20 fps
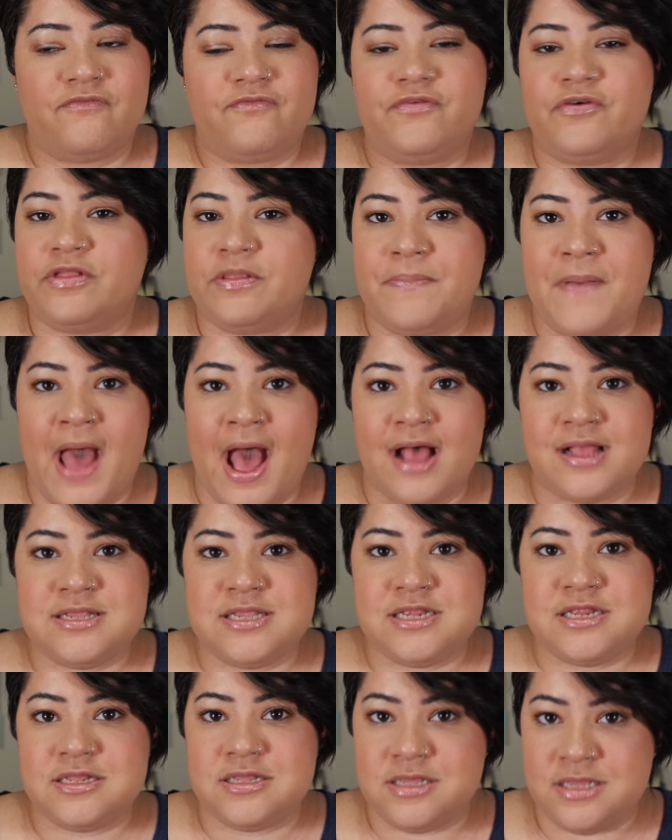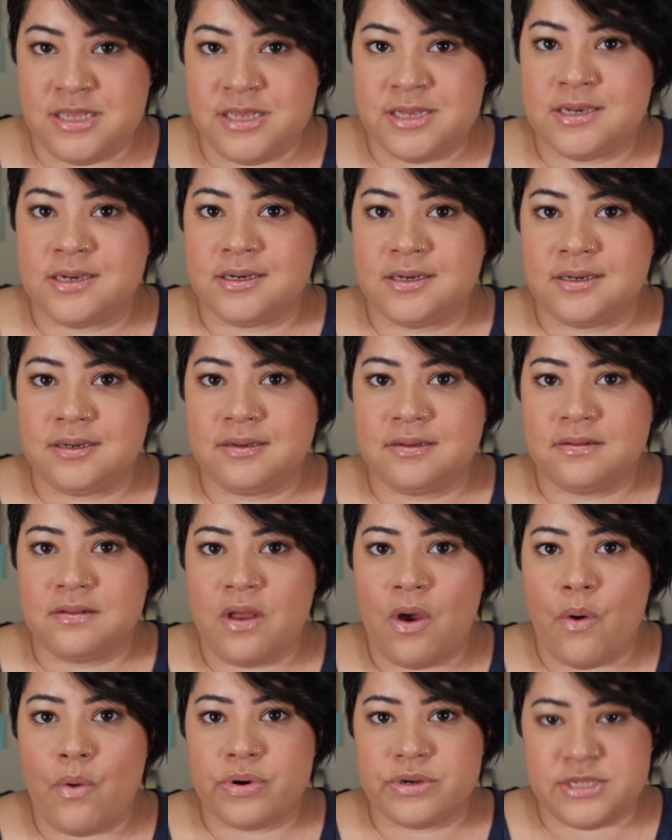for the past year
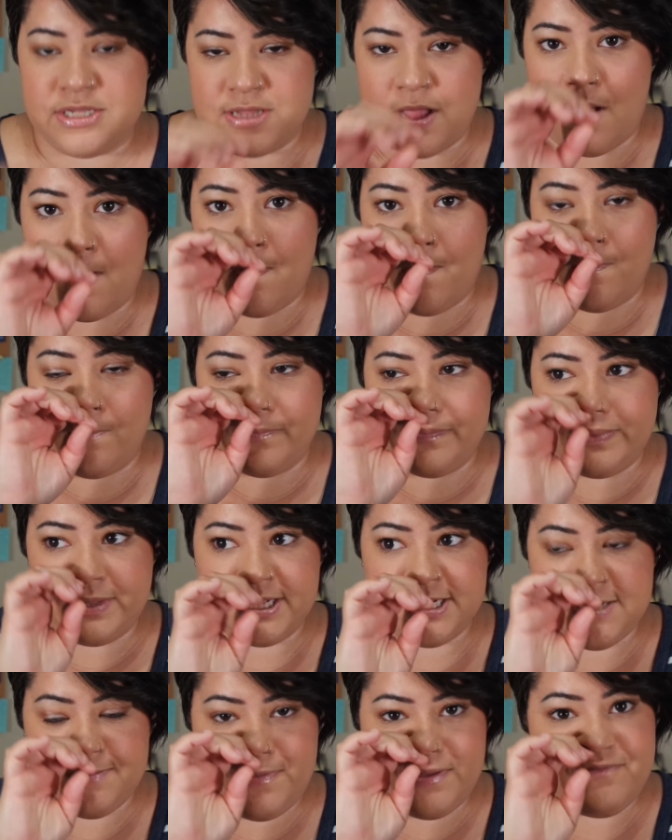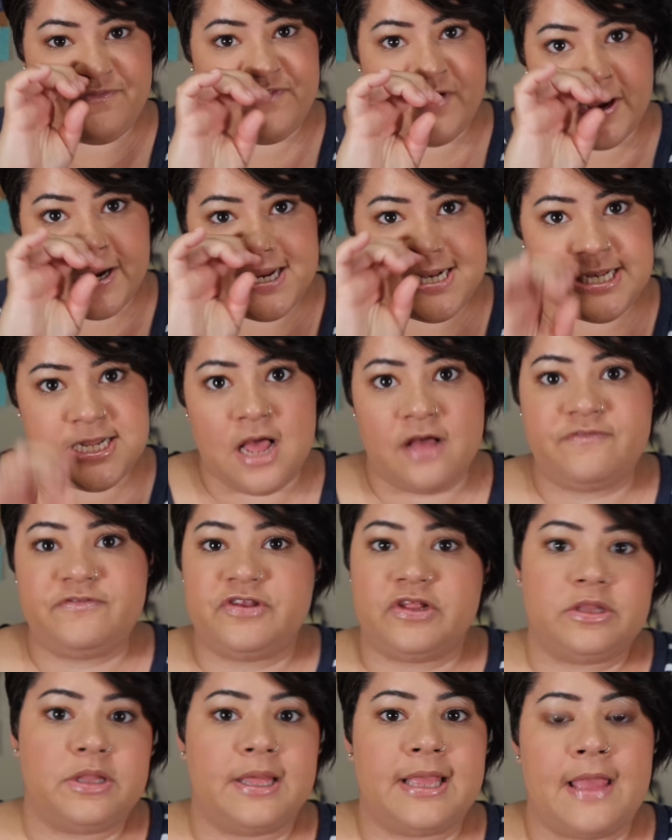or so, it's been very
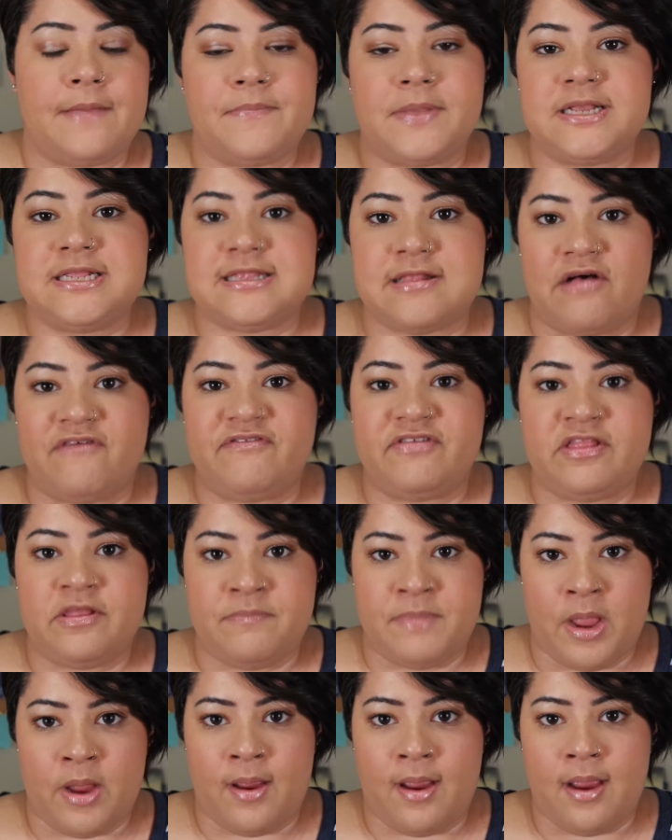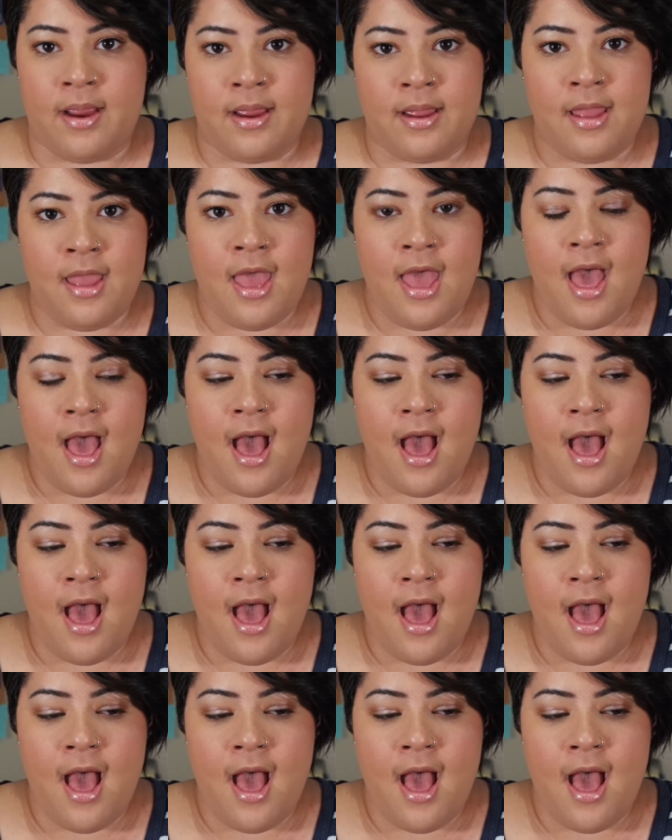tough to look at myself in the mirror.